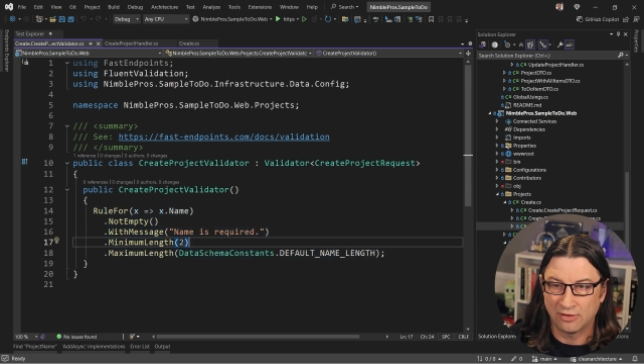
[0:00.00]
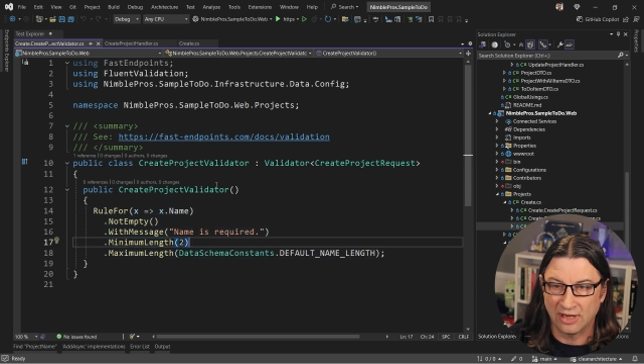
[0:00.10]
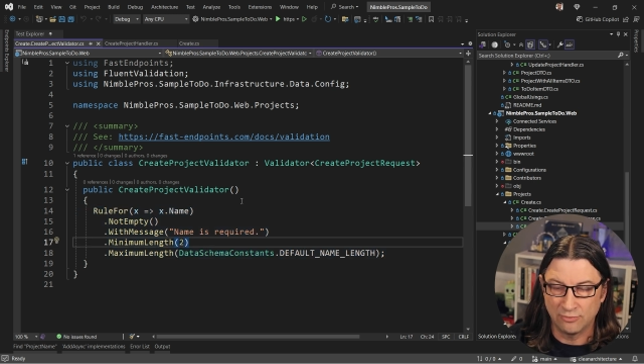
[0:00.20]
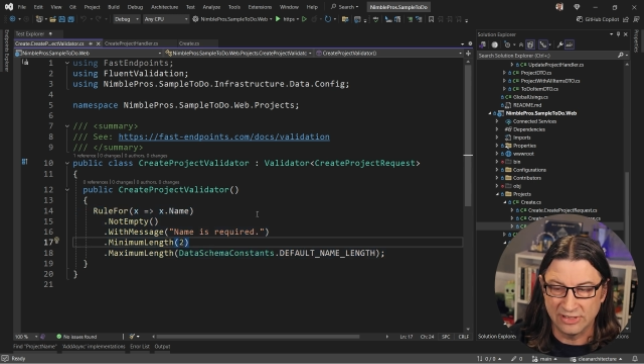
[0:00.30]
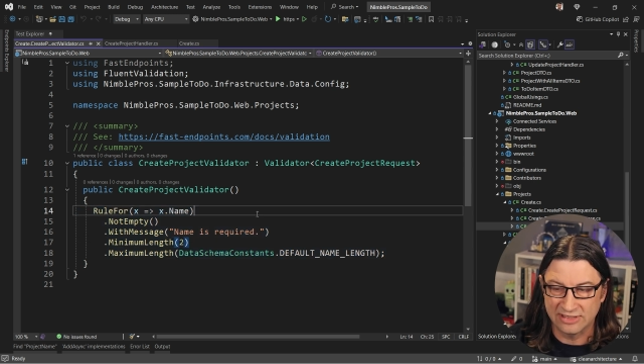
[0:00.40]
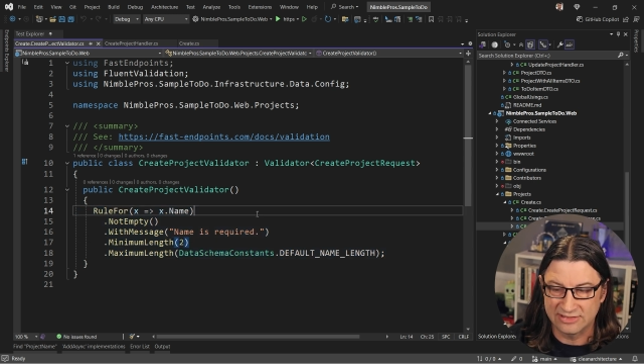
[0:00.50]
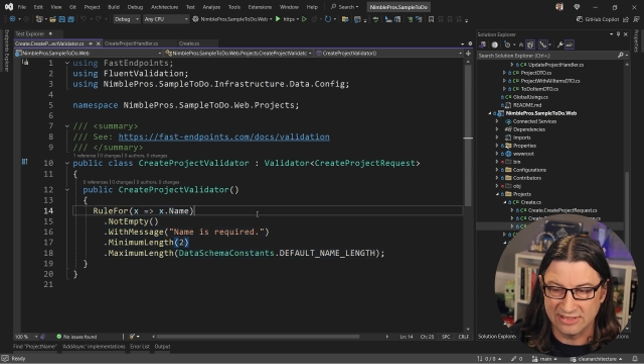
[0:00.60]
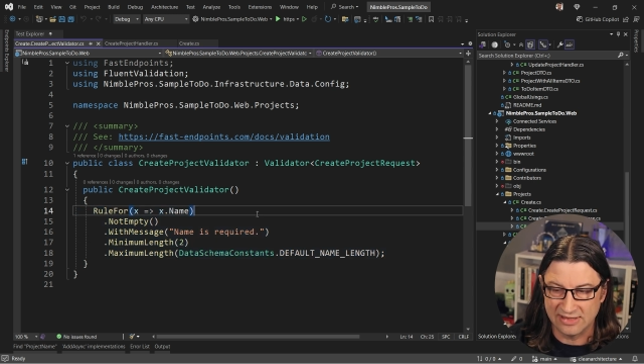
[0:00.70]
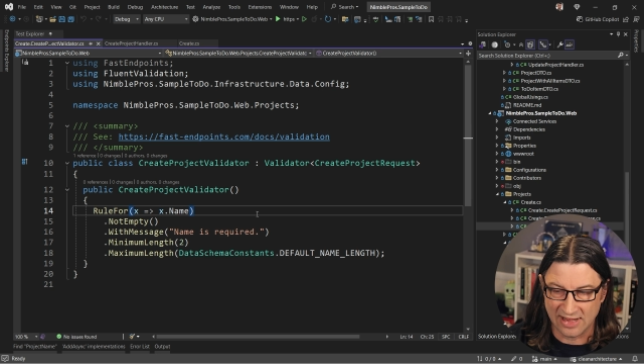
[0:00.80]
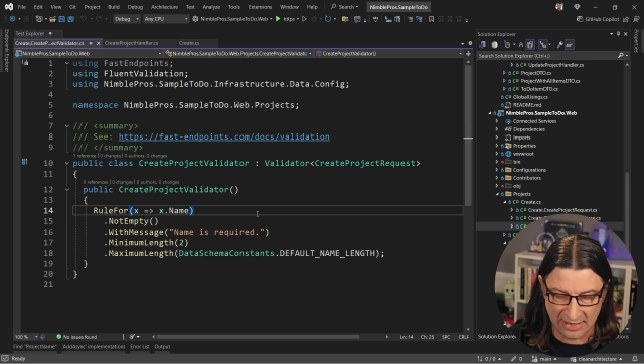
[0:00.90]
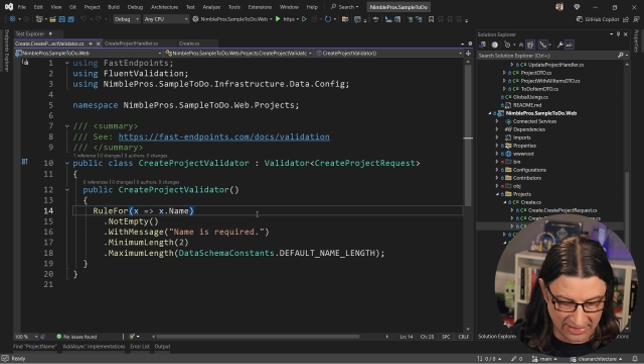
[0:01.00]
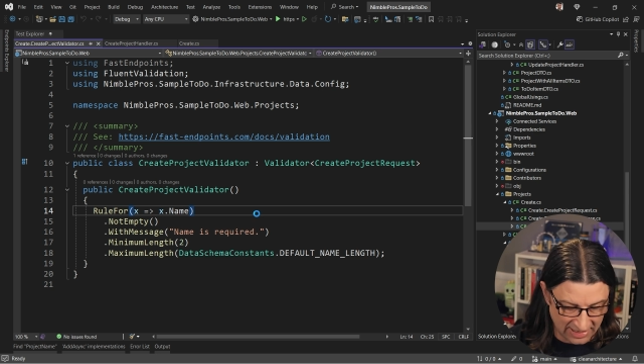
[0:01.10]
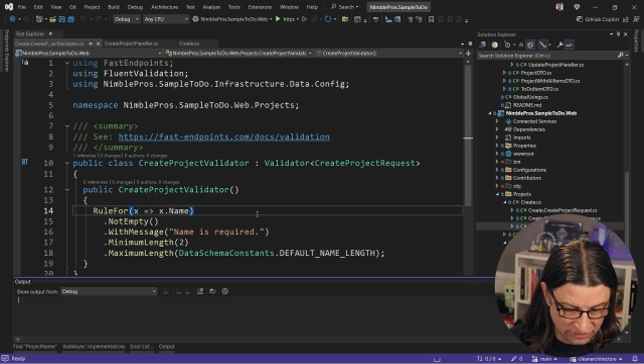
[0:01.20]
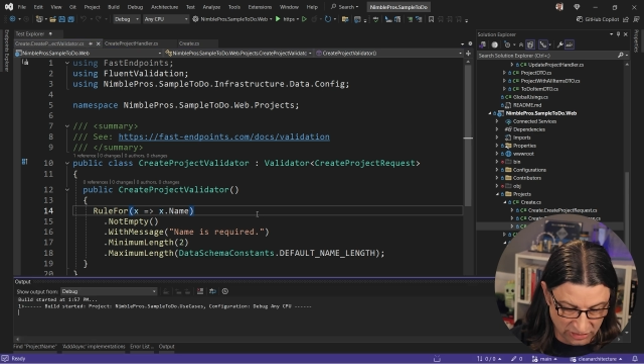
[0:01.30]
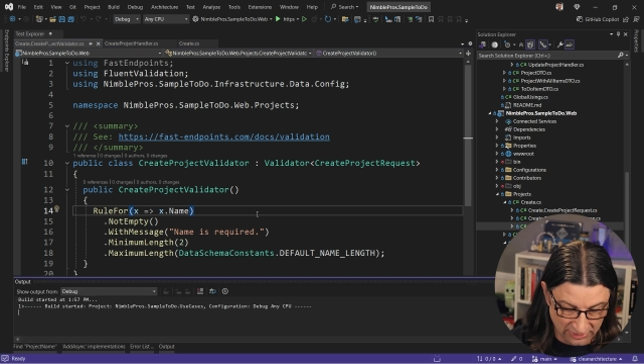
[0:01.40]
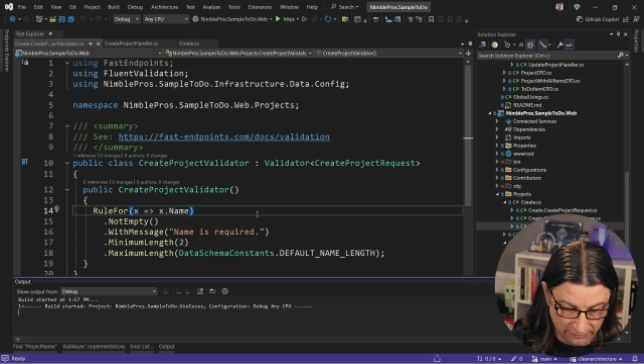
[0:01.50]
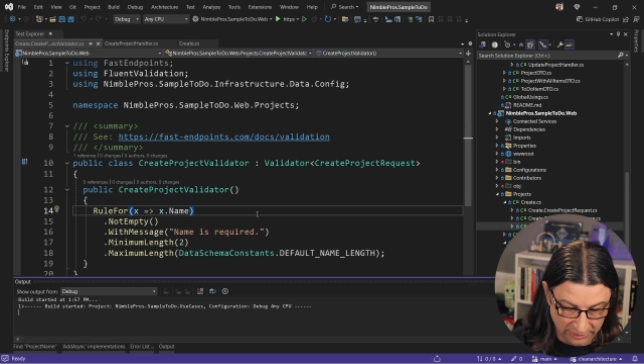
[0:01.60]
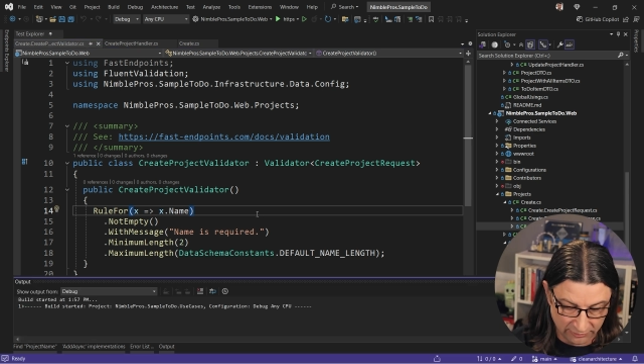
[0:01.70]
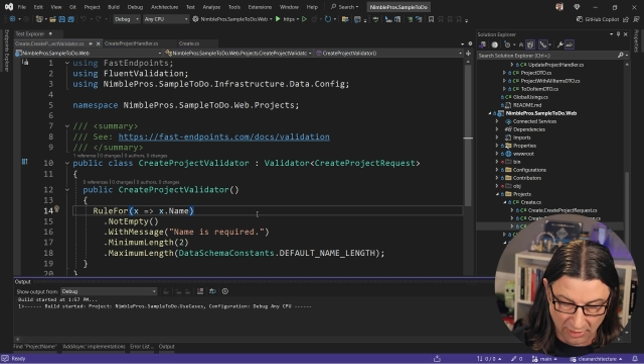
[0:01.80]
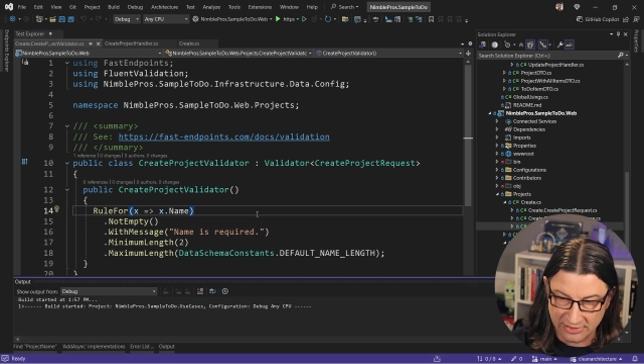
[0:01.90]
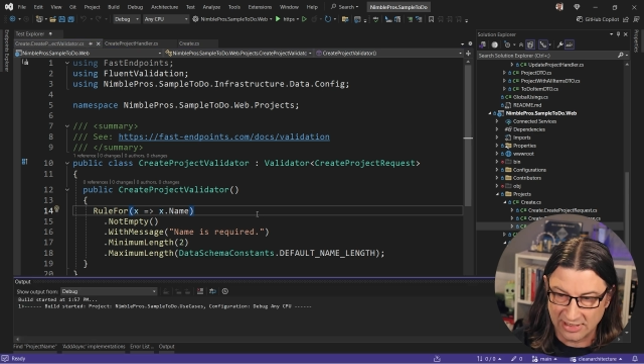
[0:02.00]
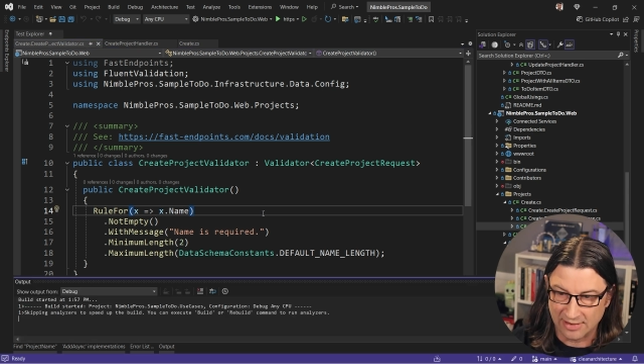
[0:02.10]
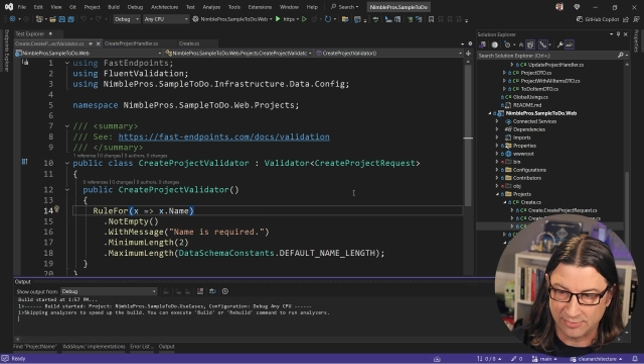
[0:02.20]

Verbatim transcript: Right, and we can see that in action. If we run the